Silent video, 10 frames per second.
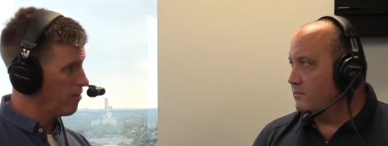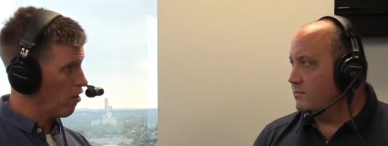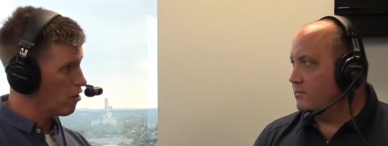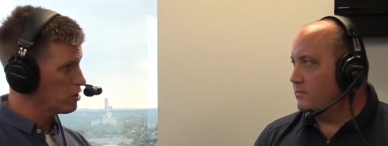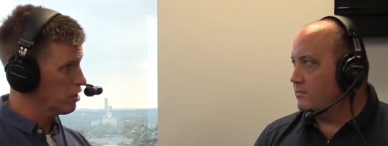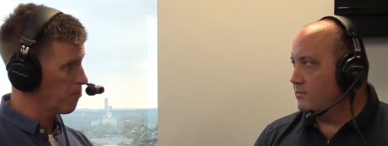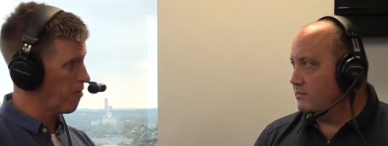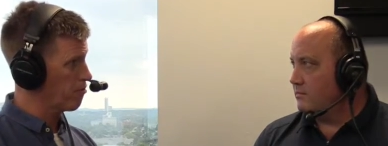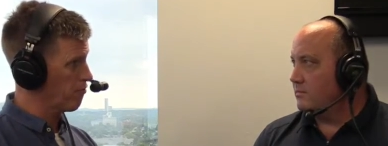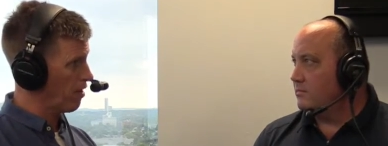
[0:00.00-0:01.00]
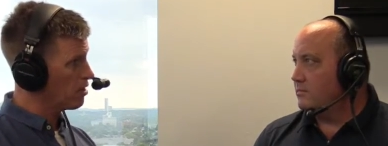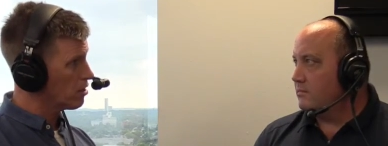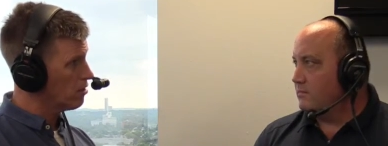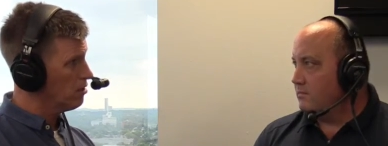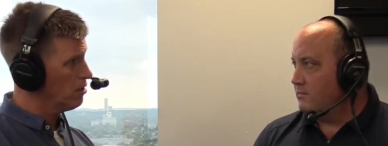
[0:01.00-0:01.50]
Speaker 1: the art of self
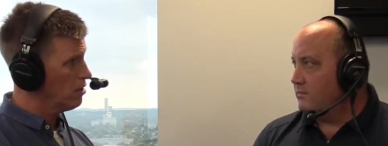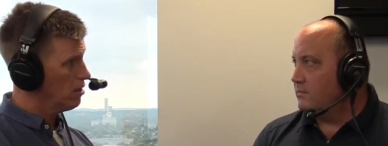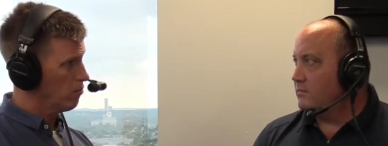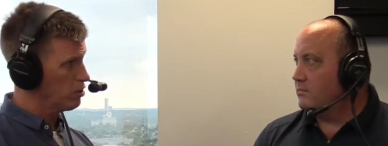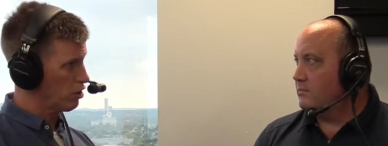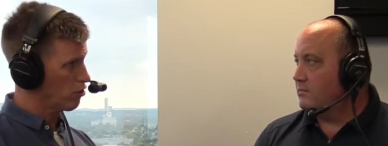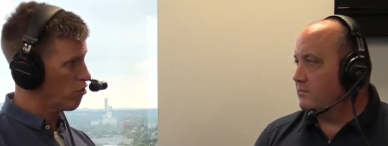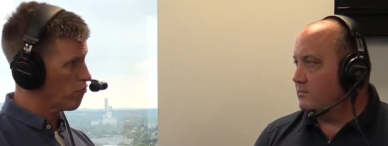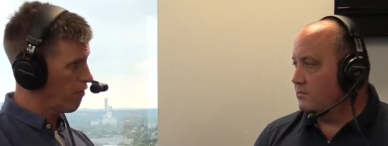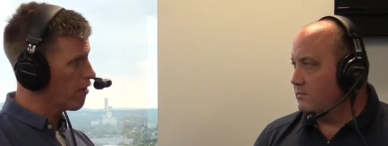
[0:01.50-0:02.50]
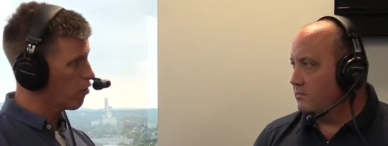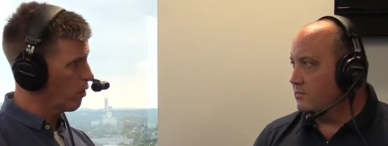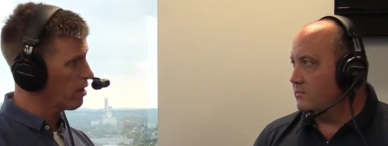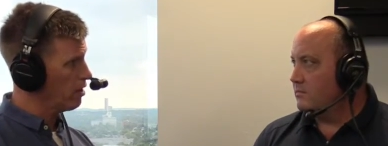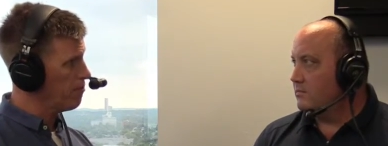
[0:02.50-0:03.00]
preservation, which occurs very
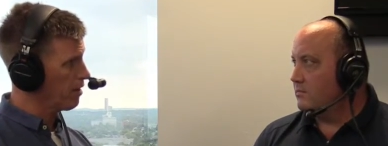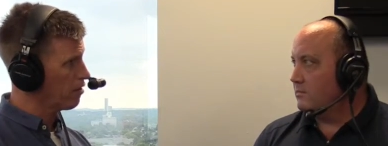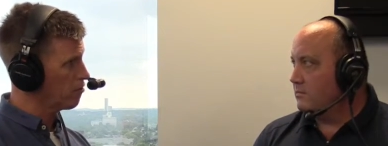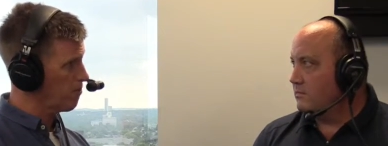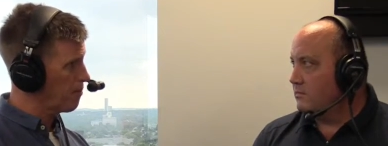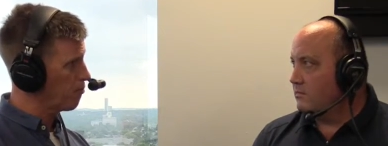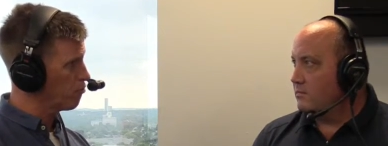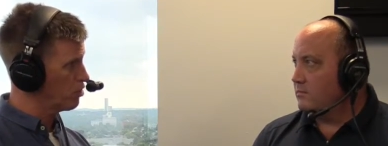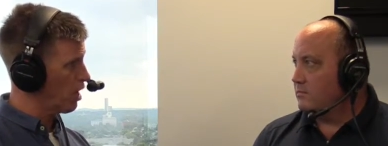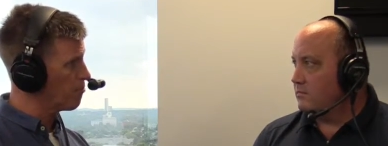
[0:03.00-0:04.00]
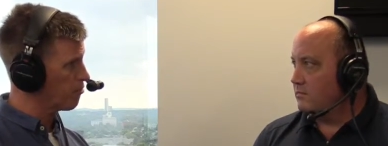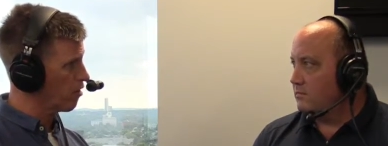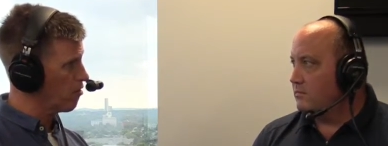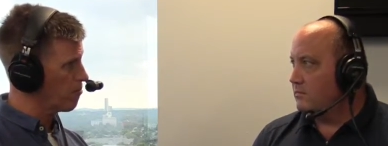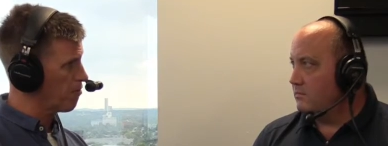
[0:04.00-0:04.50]
quickly because of people's job
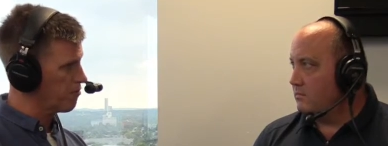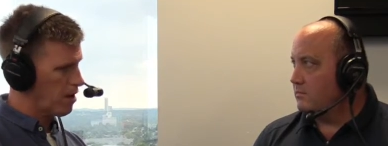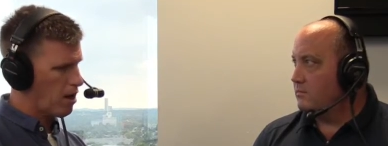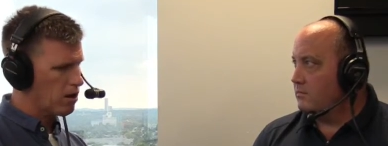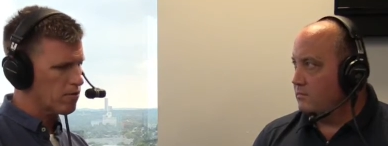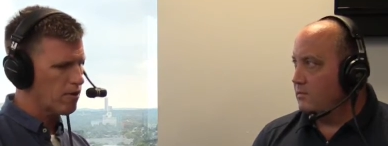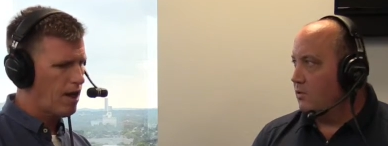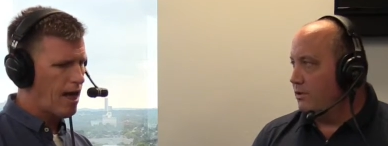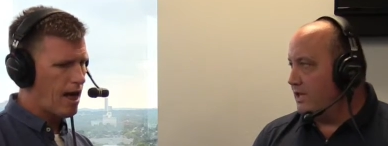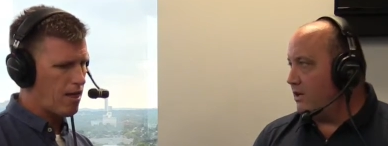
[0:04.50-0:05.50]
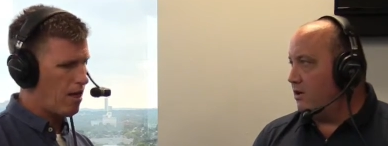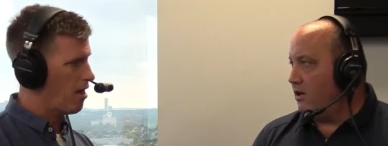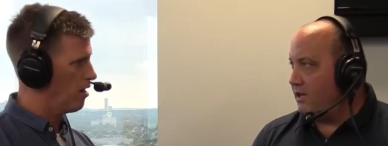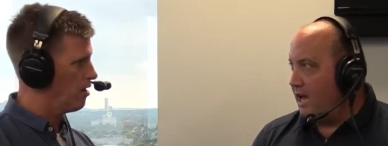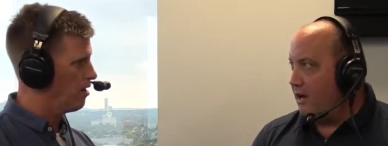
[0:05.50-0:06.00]
scared personalities. Which I, I
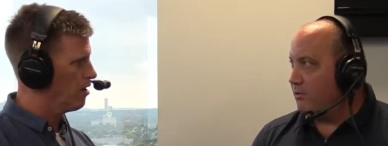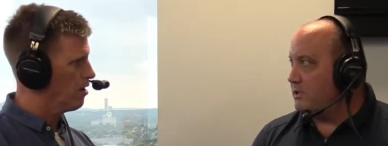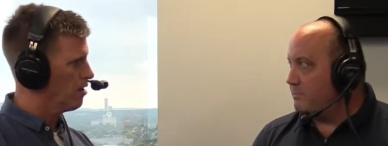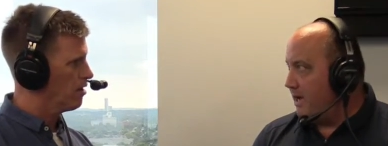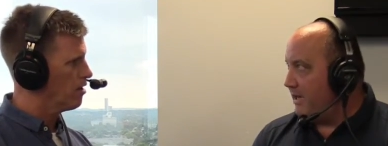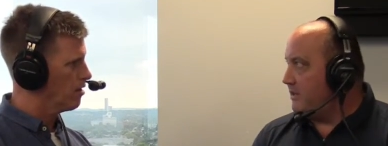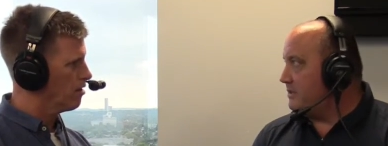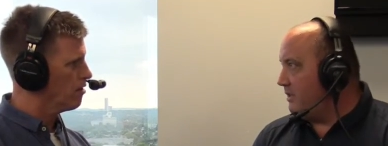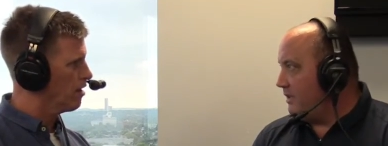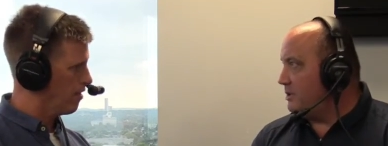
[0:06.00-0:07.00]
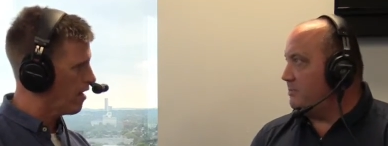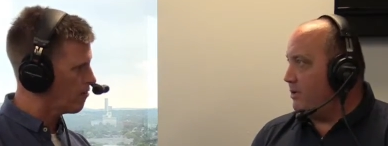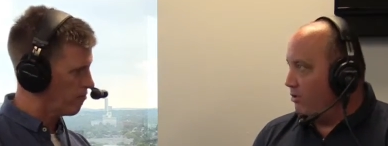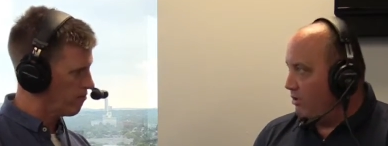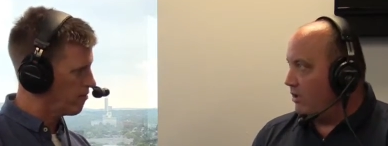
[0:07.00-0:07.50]
call
Speaker 2: cowards, spineless leaders. Yeah,
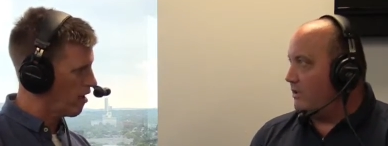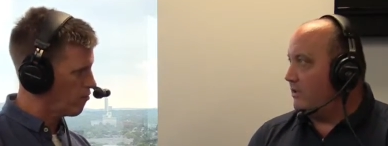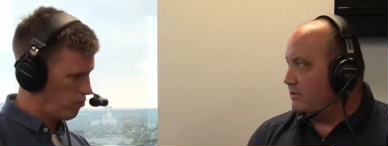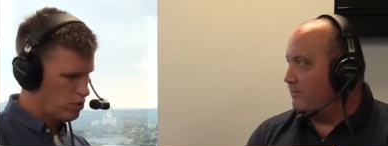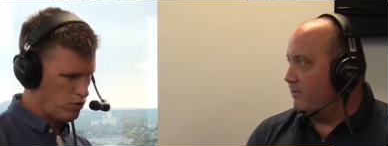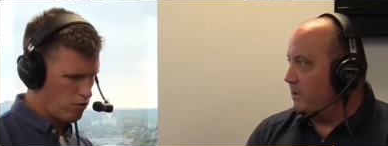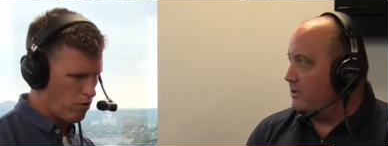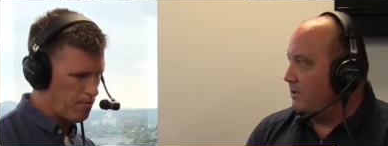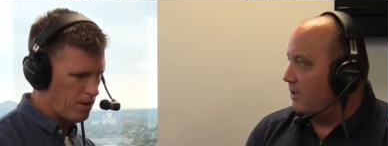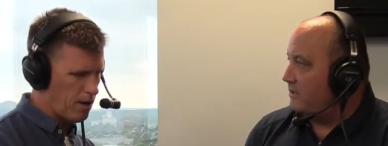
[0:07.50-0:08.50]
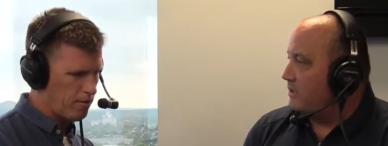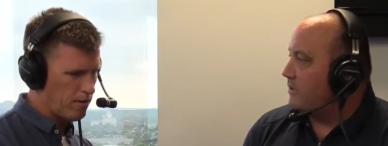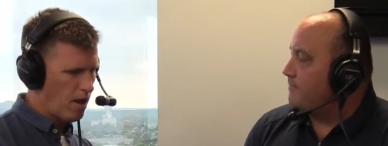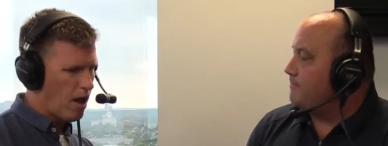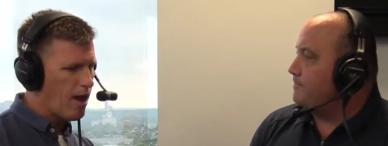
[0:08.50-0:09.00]
that's, you call that's what you term it, nice,
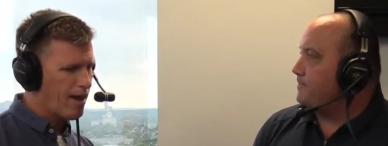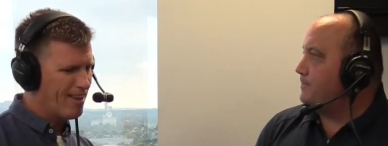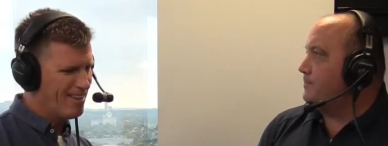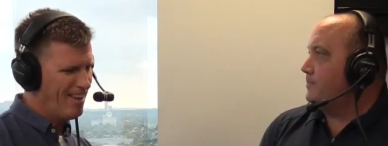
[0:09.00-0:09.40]
yes.
Speaker 1: Yeah. And